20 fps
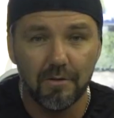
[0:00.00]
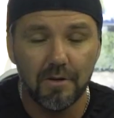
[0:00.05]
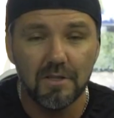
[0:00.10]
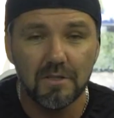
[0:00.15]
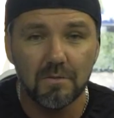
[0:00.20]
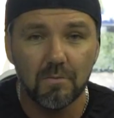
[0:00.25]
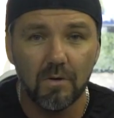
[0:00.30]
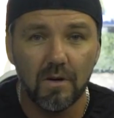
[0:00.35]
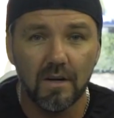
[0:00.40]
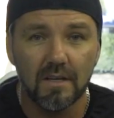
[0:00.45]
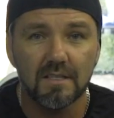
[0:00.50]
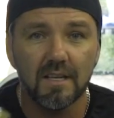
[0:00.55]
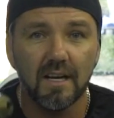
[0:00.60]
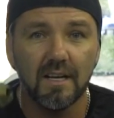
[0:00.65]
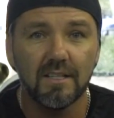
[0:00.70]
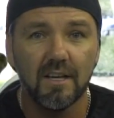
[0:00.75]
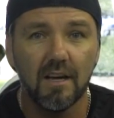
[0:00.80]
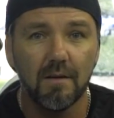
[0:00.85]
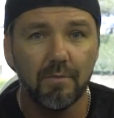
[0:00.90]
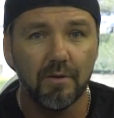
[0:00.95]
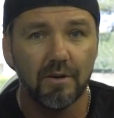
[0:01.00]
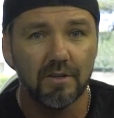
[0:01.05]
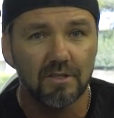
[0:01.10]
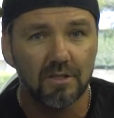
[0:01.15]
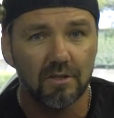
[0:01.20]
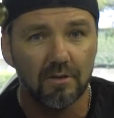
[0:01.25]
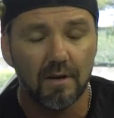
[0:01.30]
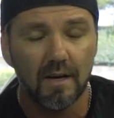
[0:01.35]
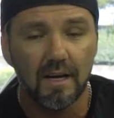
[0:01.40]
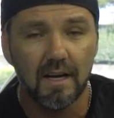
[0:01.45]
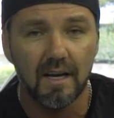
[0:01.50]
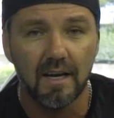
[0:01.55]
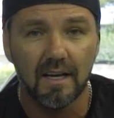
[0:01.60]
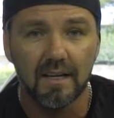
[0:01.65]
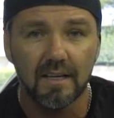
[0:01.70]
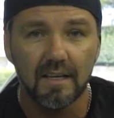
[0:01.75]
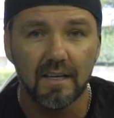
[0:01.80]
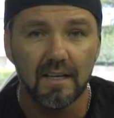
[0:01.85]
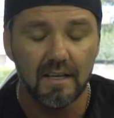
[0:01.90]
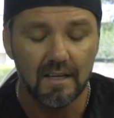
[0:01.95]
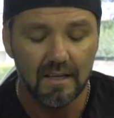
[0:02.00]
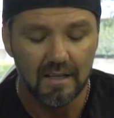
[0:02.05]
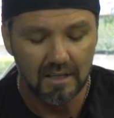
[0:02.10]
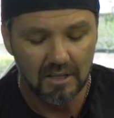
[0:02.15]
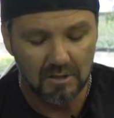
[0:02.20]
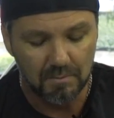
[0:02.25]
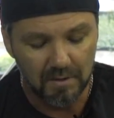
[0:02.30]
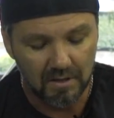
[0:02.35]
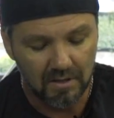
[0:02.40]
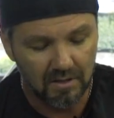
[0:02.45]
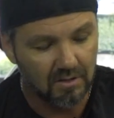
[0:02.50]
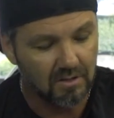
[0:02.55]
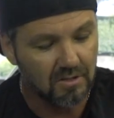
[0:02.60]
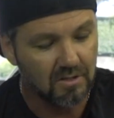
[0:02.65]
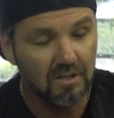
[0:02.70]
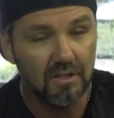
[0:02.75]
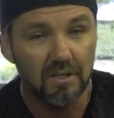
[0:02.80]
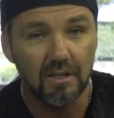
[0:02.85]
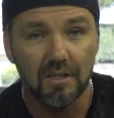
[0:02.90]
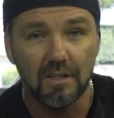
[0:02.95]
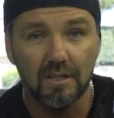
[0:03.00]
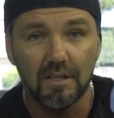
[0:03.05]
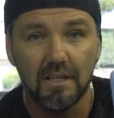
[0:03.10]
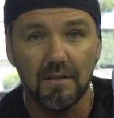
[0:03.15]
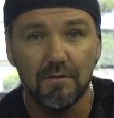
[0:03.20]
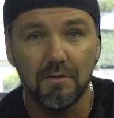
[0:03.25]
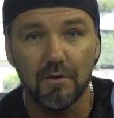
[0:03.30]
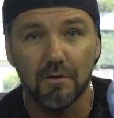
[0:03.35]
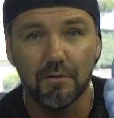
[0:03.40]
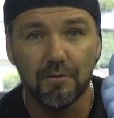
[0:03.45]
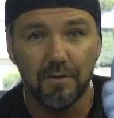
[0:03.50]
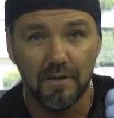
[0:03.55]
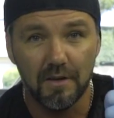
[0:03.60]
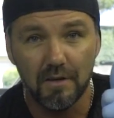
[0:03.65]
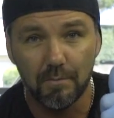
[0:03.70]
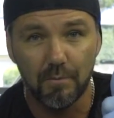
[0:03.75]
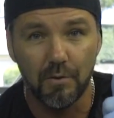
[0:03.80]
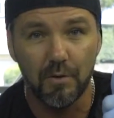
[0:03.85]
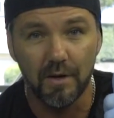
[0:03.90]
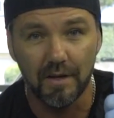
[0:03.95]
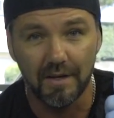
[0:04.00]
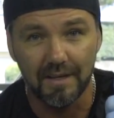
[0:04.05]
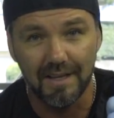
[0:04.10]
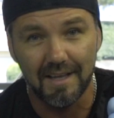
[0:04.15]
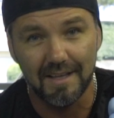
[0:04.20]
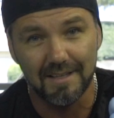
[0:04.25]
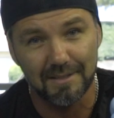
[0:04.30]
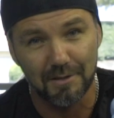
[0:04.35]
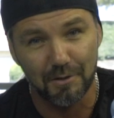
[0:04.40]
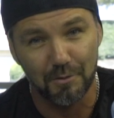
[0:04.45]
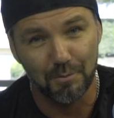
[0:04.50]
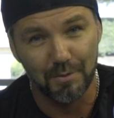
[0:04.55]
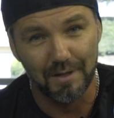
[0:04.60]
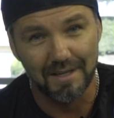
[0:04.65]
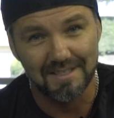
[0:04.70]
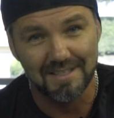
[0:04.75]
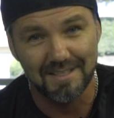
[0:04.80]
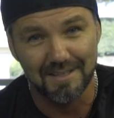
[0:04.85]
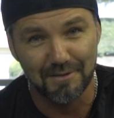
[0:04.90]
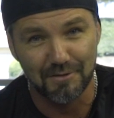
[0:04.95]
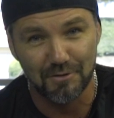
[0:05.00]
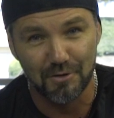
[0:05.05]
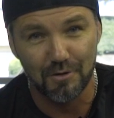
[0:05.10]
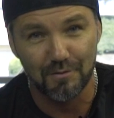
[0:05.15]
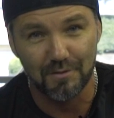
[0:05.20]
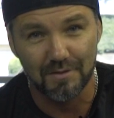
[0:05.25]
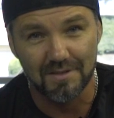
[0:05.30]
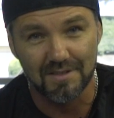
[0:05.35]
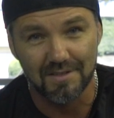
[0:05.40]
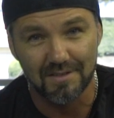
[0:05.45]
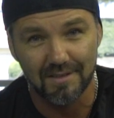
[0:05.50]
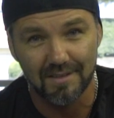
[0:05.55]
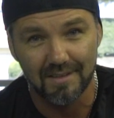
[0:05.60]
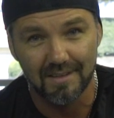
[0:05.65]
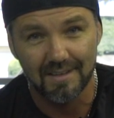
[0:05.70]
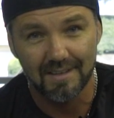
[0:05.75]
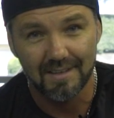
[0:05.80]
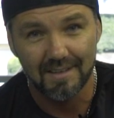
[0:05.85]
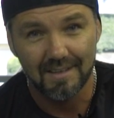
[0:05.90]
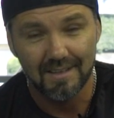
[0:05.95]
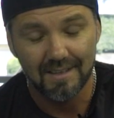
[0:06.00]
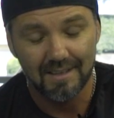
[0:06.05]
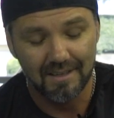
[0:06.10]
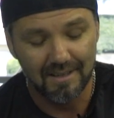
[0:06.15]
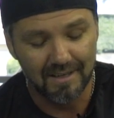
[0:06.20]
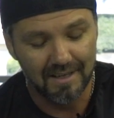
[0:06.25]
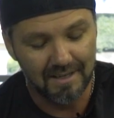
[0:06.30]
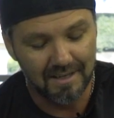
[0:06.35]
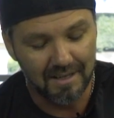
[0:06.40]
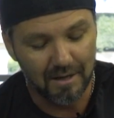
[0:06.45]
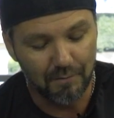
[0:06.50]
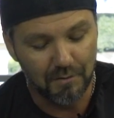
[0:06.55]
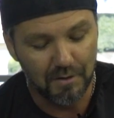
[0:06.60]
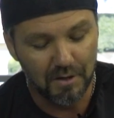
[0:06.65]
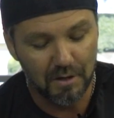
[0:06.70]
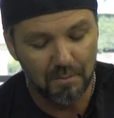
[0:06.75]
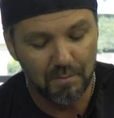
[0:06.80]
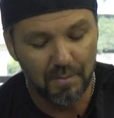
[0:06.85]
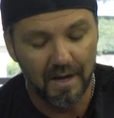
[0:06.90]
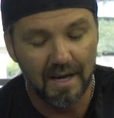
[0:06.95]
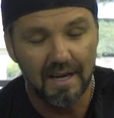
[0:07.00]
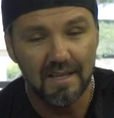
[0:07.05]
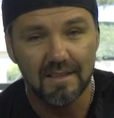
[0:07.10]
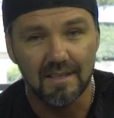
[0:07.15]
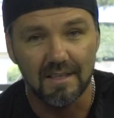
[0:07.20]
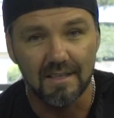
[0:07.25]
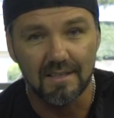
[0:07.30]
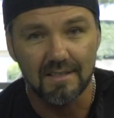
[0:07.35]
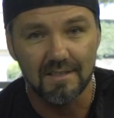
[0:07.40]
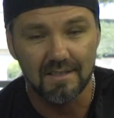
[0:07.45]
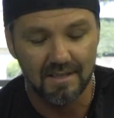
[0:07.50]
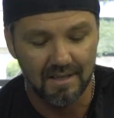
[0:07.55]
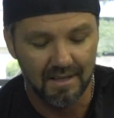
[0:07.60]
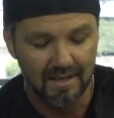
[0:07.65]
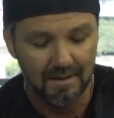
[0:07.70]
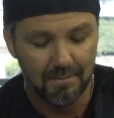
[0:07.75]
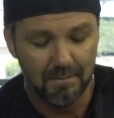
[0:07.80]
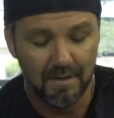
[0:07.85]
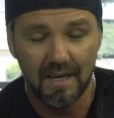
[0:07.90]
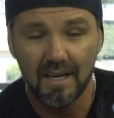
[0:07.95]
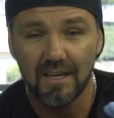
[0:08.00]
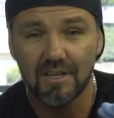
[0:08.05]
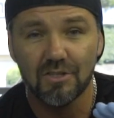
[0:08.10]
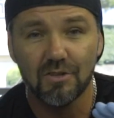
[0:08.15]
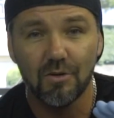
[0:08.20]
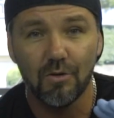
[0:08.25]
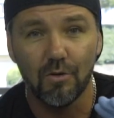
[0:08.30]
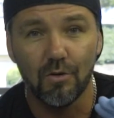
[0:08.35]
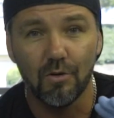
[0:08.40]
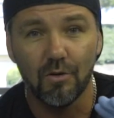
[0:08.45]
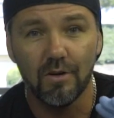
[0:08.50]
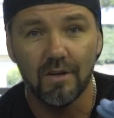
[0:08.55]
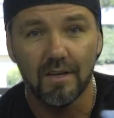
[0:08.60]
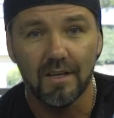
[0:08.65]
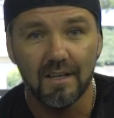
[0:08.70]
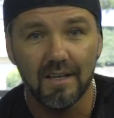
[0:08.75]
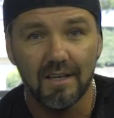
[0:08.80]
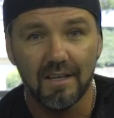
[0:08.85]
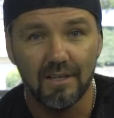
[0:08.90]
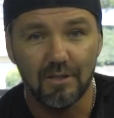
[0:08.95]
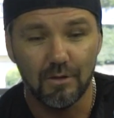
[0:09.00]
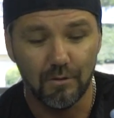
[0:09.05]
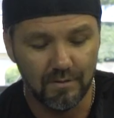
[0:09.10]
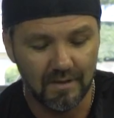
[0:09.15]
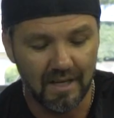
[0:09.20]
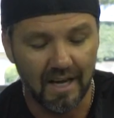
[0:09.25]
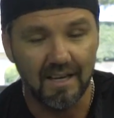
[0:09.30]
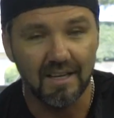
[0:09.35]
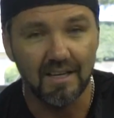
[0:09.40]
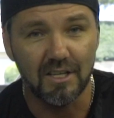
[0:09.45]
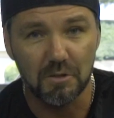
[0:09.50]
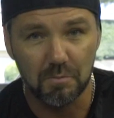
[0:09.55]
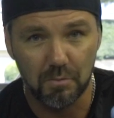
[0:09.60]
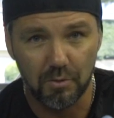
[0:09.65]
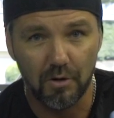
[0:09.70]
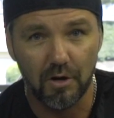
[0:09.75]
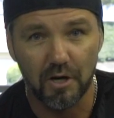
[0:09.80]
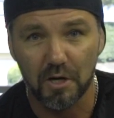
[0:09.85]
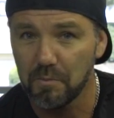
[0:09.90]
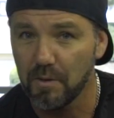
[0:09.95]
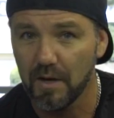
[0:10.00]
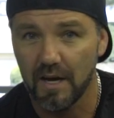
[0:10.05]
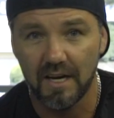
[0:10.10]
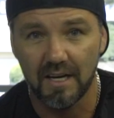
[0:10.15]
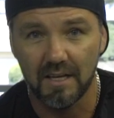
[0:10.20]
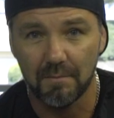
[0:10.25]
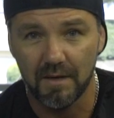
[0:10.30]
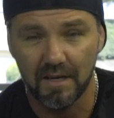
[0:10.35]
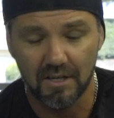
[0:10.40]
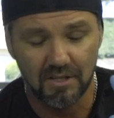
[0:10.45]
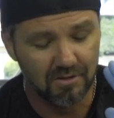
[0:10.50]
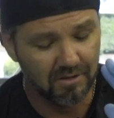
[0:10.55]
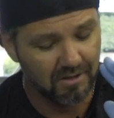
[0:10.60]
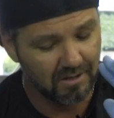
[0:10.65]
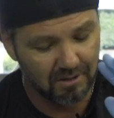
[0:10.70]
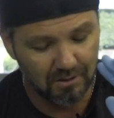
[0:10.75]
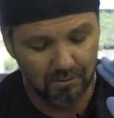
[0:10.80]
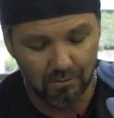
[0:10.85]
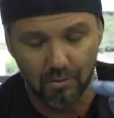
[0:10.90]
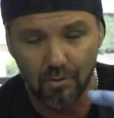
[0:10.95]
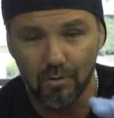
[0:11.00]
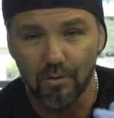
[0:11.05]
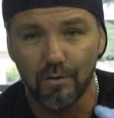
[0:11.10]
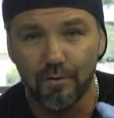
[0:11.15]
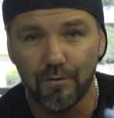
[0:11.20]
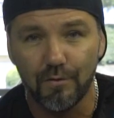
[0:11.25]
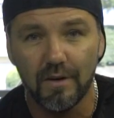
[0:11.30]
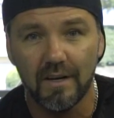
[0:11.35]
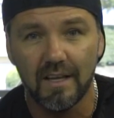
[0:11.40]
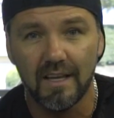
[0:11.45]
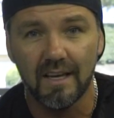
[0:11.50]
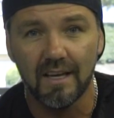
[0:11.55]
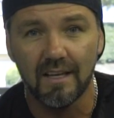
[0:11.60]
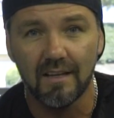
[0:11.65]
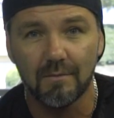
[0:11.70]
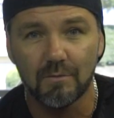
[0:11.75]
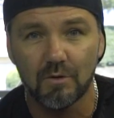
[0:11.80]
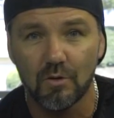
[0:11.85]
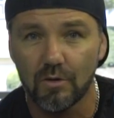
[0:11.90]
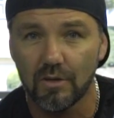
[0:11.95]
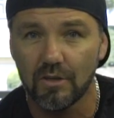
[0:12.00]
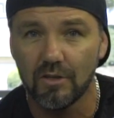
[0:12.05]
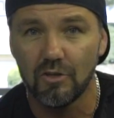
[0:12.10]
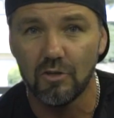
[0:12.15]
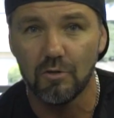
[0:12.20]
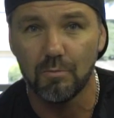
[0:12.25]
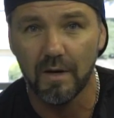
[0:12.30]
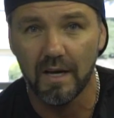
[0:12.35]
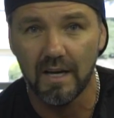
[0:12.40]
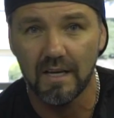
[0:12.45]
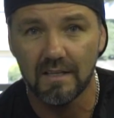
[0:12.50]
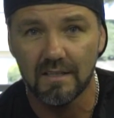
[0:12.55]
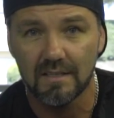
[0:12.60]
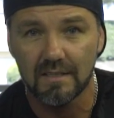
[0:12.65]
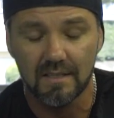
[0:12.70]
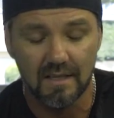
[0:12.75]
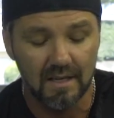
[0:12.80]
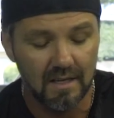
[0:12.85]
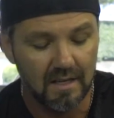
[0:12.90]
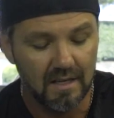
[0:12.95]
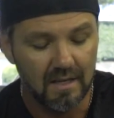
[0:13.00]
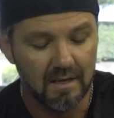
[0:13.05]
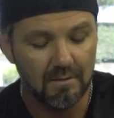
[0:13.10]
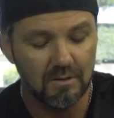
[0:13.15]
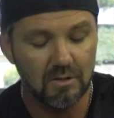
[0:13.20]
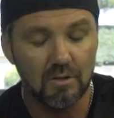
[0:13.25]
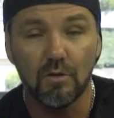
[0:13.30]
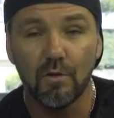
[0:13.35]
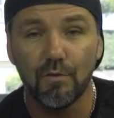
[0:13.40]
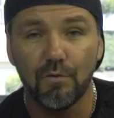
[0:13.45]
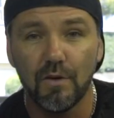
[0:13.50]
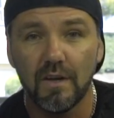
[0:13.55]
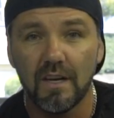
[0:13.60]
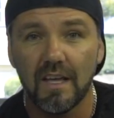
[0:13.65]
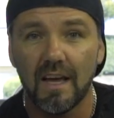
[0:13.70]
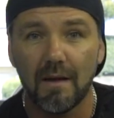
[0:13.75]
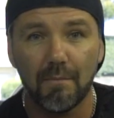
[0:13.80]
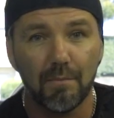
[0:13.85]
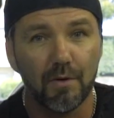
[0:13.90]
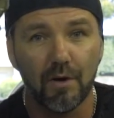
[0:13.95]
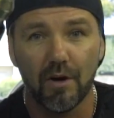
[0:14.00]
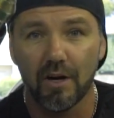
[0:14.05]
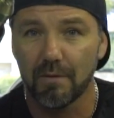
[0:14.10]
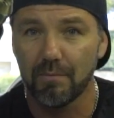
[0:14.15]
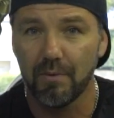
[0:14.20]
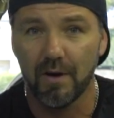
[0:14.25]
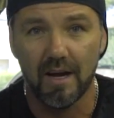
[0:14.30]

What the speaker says: The reason why I say don't press too hard is because you're going to leave your fingerprint into the plastic surface. All right? Now, if you're going to paint this, make sure you've done this prior to painting. Make sure you do all the fit out. I'm talking to you painters. Do the fit out prior to